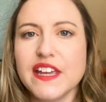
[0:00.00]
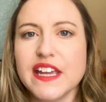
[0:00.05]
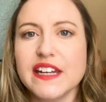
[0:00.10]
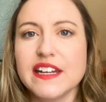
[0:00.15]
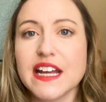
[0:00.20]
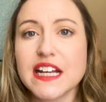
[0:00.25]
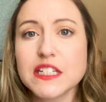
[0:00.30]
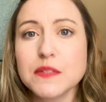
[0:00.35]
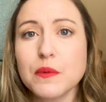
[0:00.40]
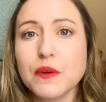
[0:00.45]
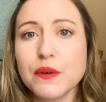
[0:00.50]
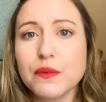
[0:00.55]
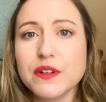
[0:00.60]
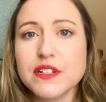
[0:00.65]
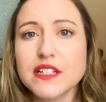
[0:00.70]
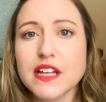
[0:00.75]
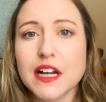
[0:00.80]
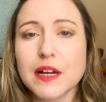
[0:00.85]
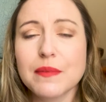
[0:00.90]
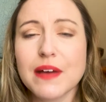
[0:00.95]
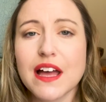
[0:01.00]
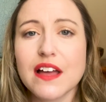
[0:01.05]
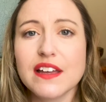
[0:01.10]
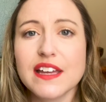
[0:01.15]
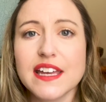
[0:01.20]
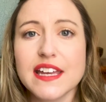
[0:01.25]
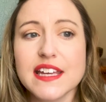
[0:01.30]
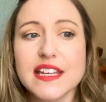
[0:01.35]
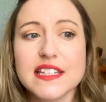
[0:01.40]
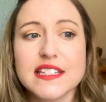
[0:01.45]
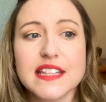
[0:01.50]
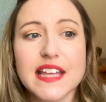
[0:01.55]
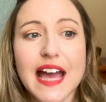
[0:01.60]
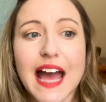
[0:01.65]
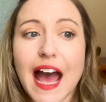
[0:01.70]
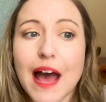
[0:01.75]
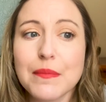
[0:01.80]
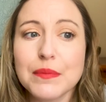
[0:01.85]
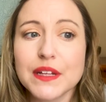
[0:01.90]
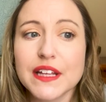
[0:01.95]
The next book I'm going to talk about is The
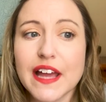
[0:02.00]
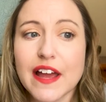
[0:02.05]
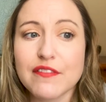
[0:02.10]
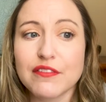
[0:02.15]
Happily